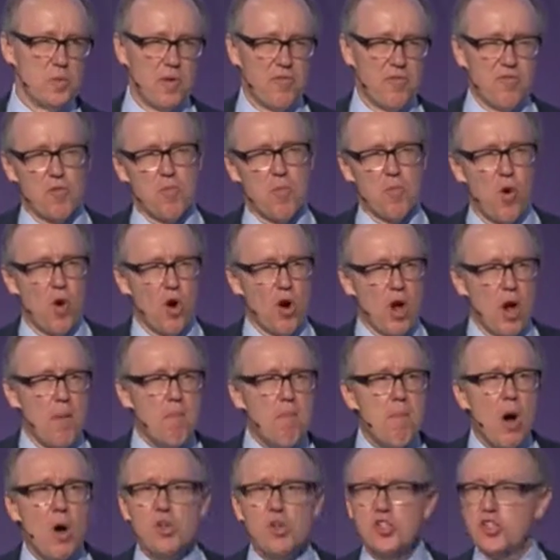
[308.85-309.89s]
but for more
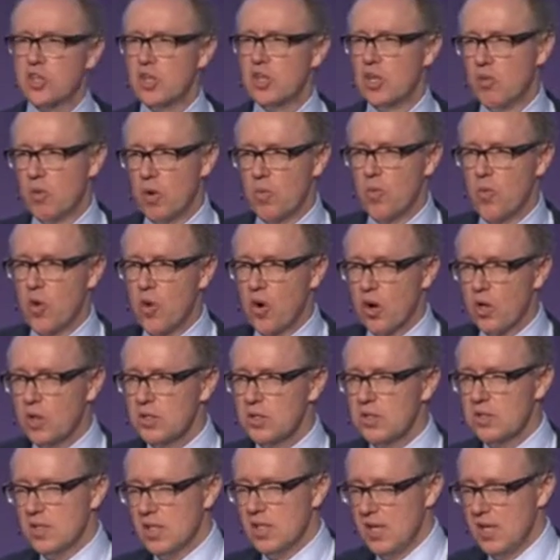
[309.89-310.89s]
emotional rewards.